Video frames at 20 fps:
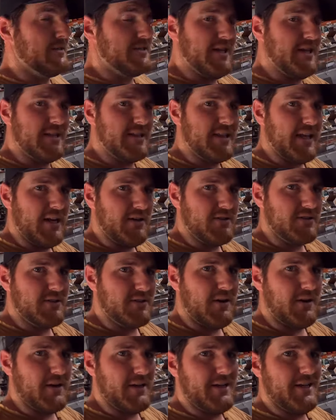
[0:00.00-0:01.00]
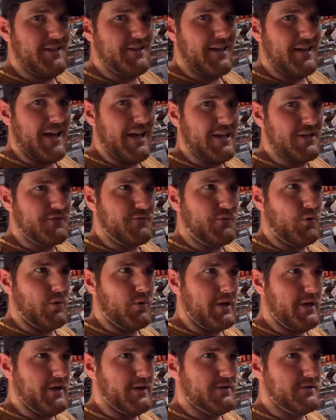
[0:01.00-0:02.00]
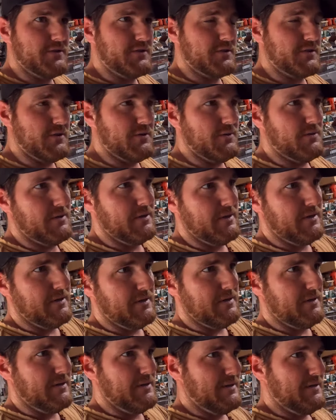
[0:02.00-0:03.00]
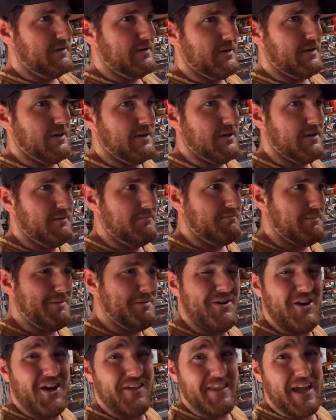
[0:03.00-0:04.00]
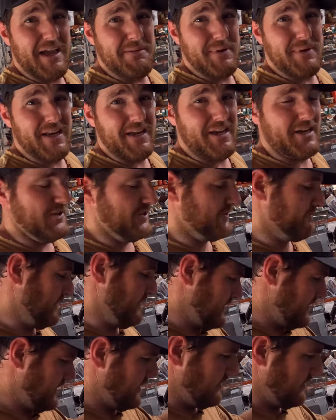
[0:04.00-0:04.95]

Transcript: 10,000 on it in the last 4 years, so maybe not that many years, but